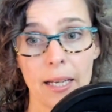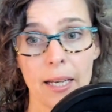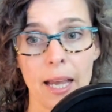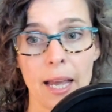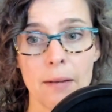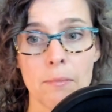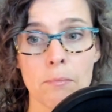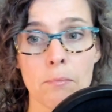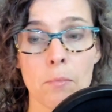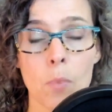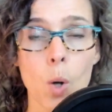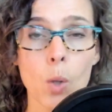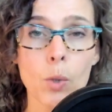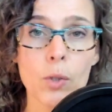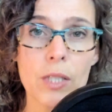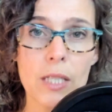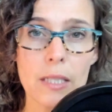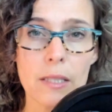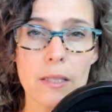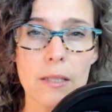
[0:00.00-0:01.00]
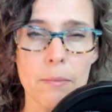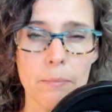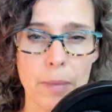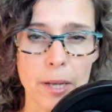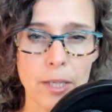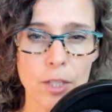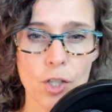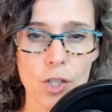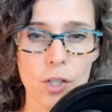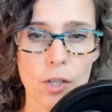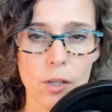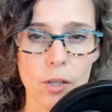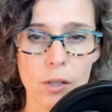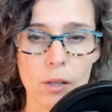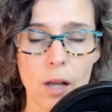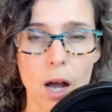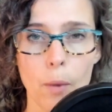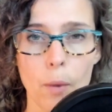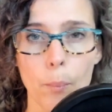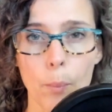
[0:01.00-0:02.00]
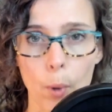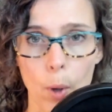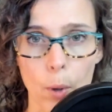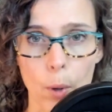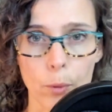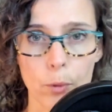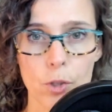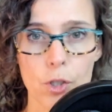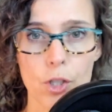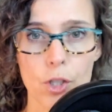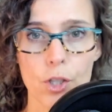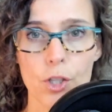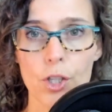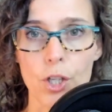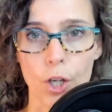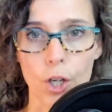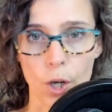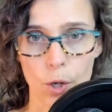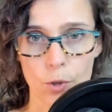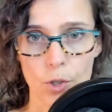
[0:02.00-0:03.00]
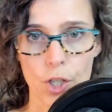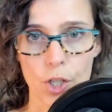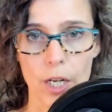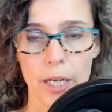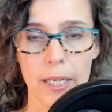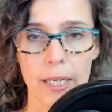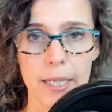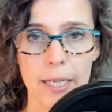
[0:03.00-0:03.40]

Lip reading: and multi-dimensional approach to coaching